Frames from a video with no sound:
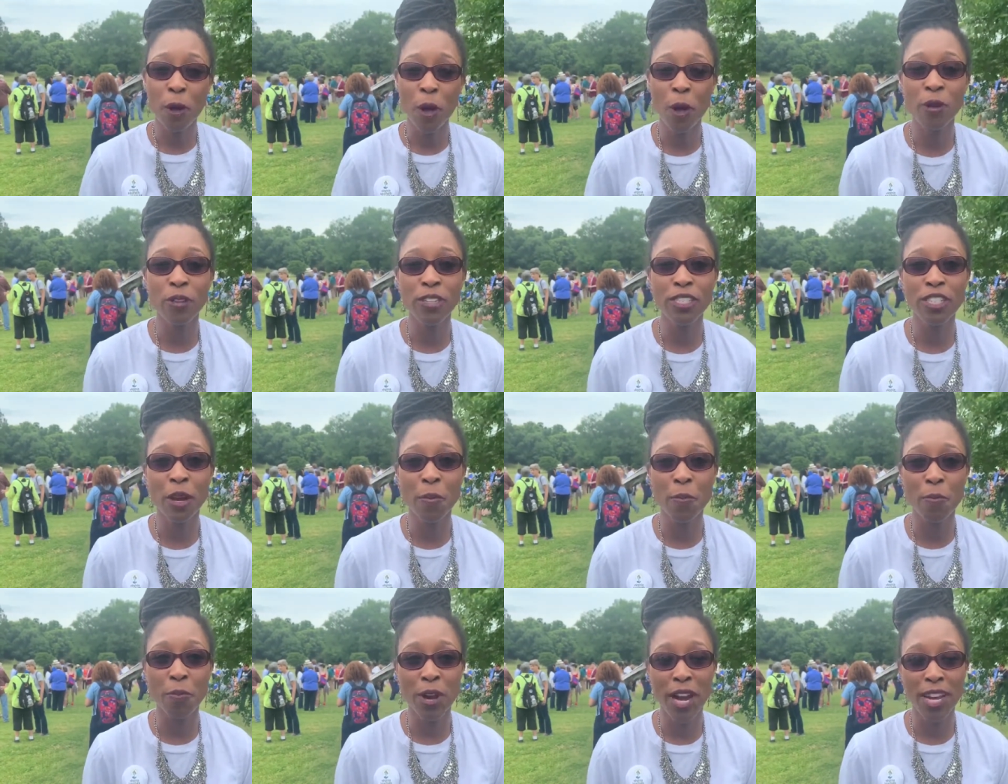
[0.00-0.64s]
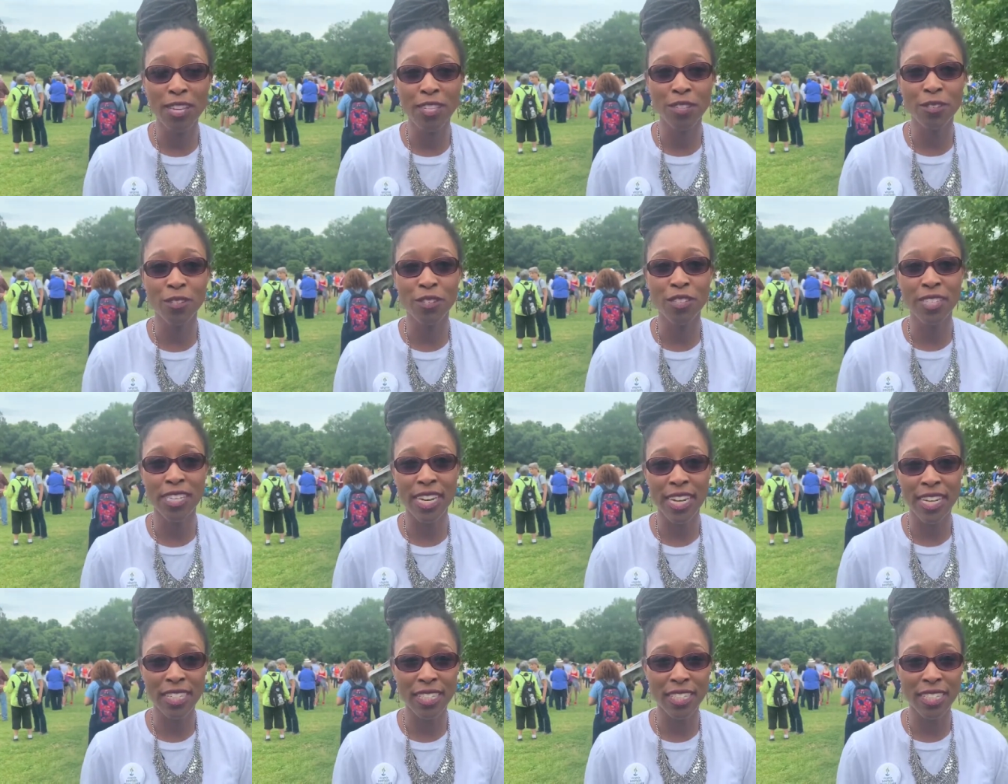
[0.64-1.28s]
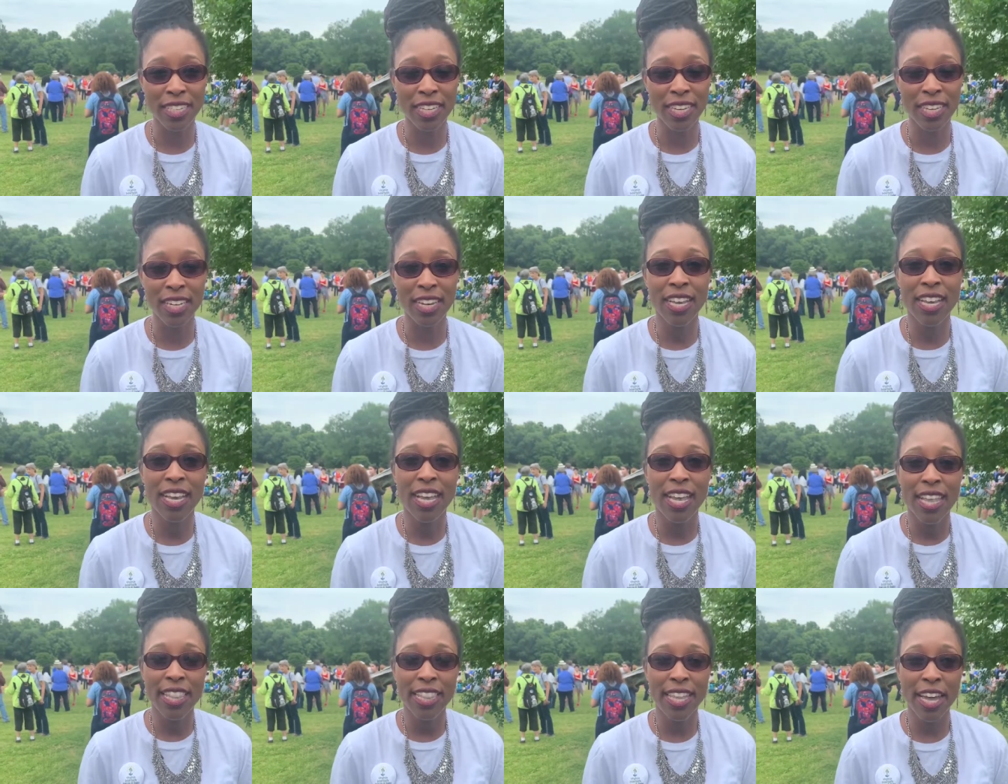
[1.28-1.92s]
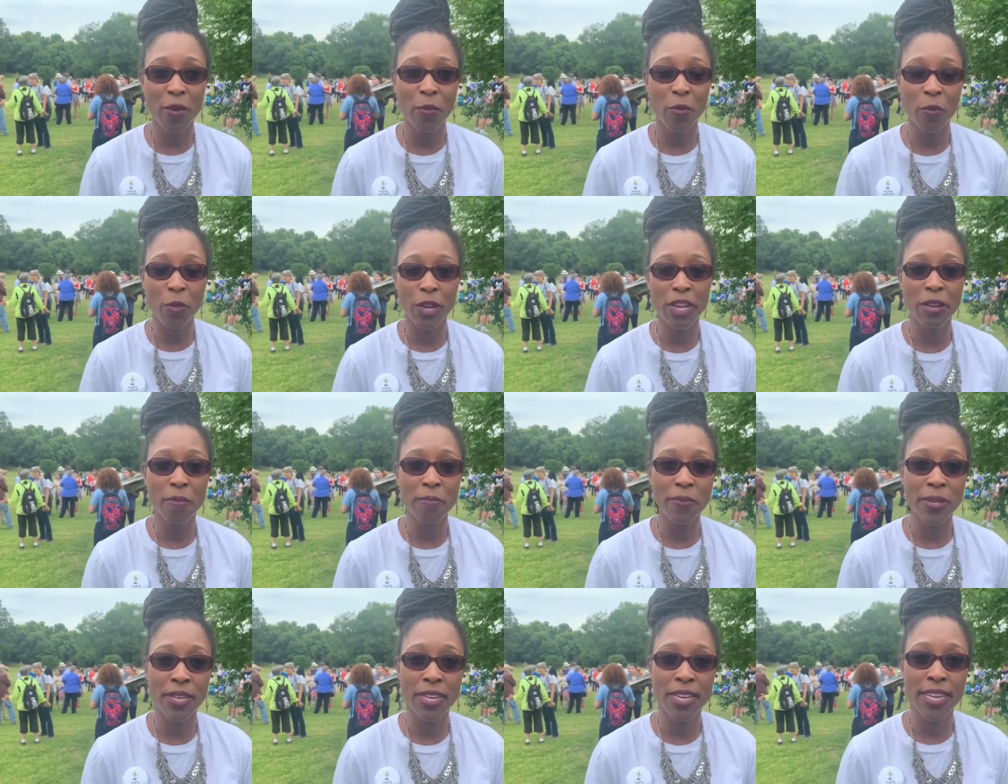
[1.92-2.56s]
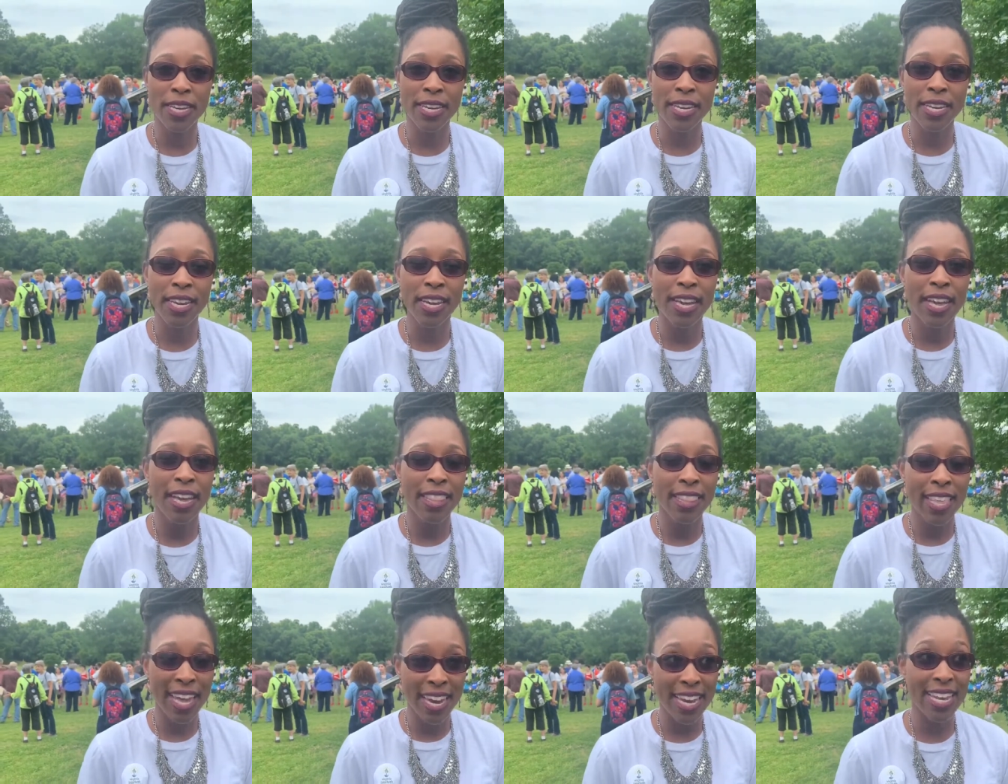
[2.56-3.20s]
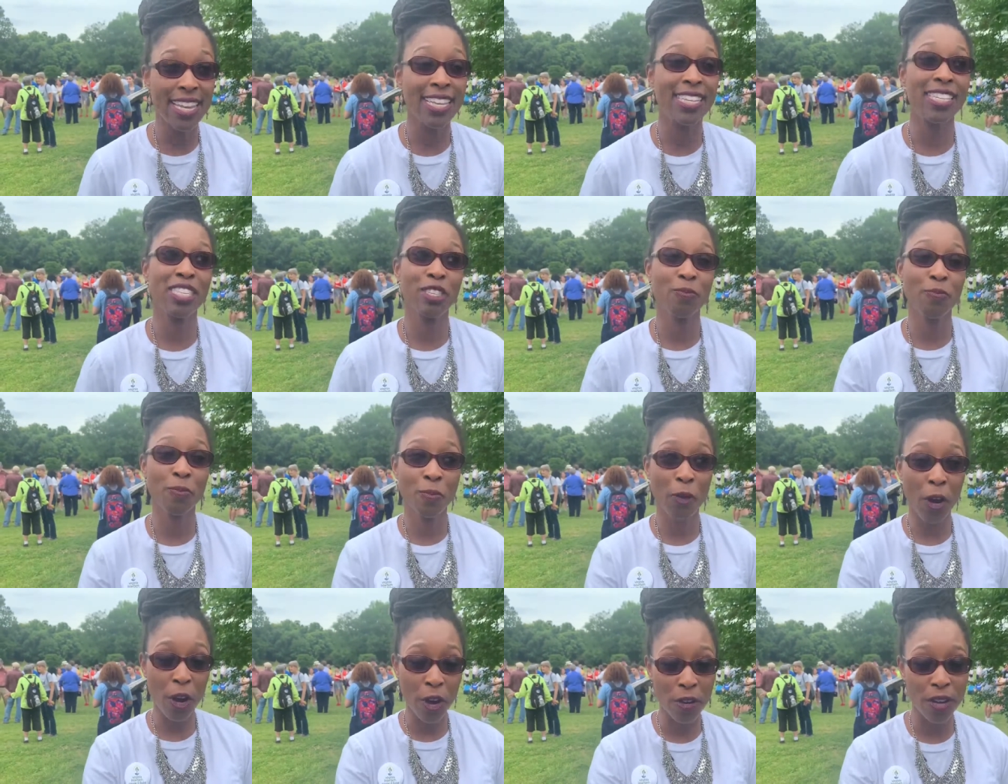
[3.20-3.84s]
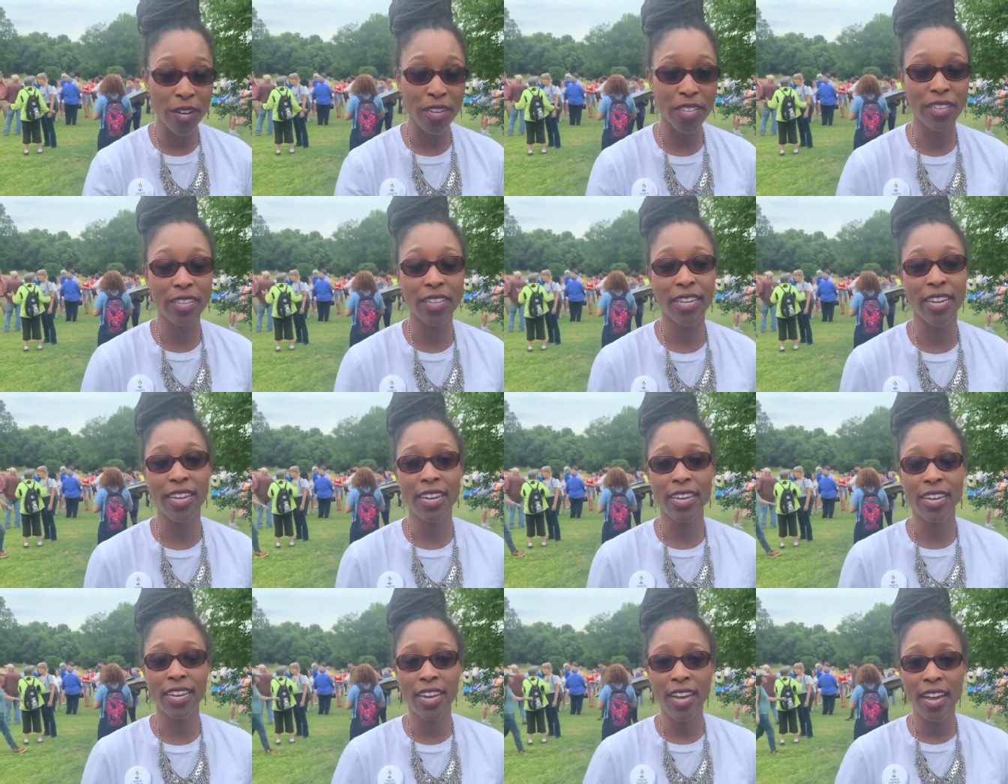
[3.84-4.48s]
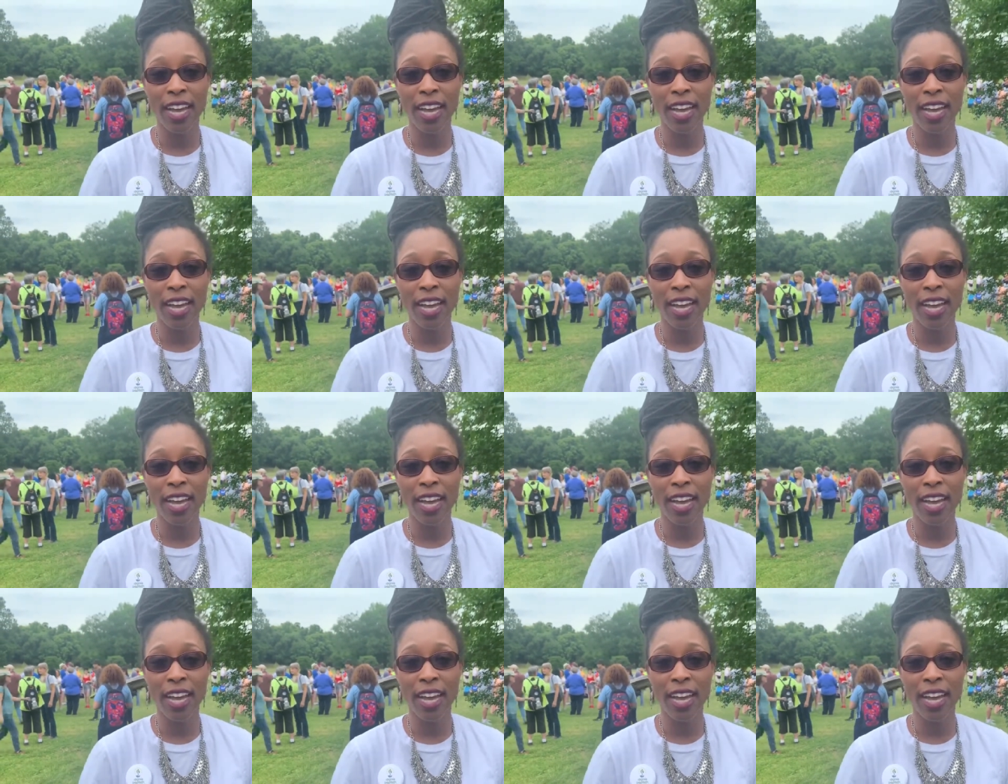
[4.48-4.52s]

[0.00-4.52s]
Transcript: proposed compressor station that would be, that is currently